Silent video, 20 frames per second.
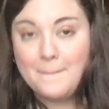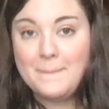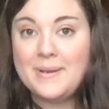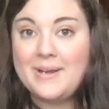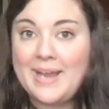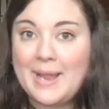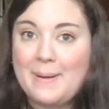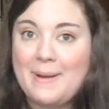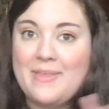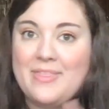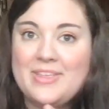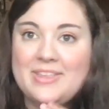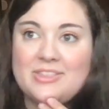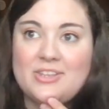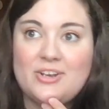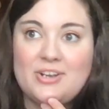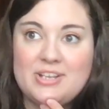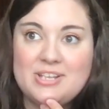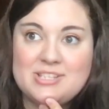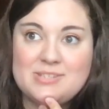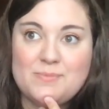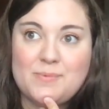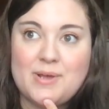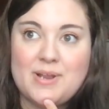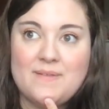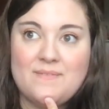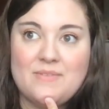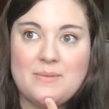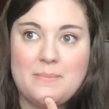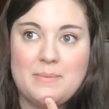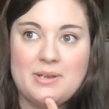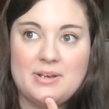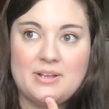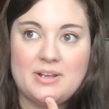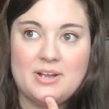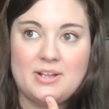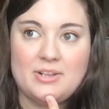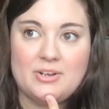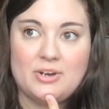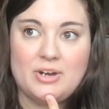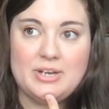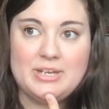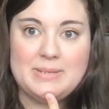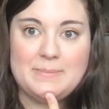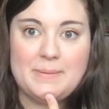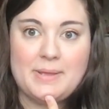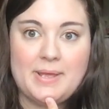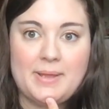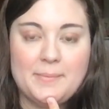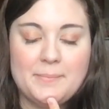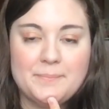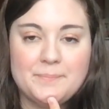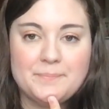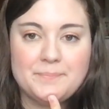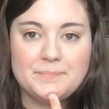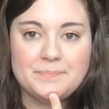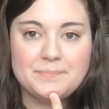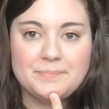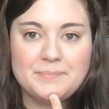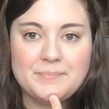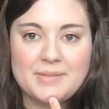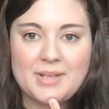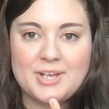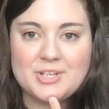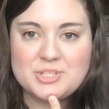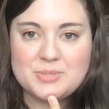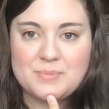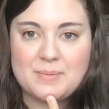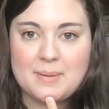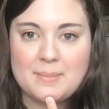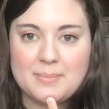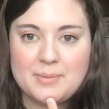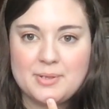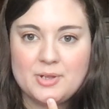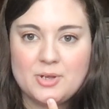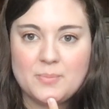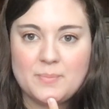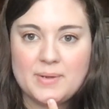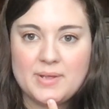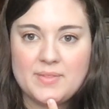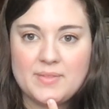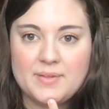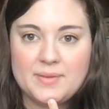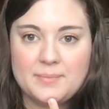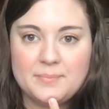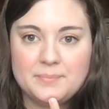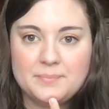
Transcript: But now I think there is one of the mint color on eBay. I should probably go buy that.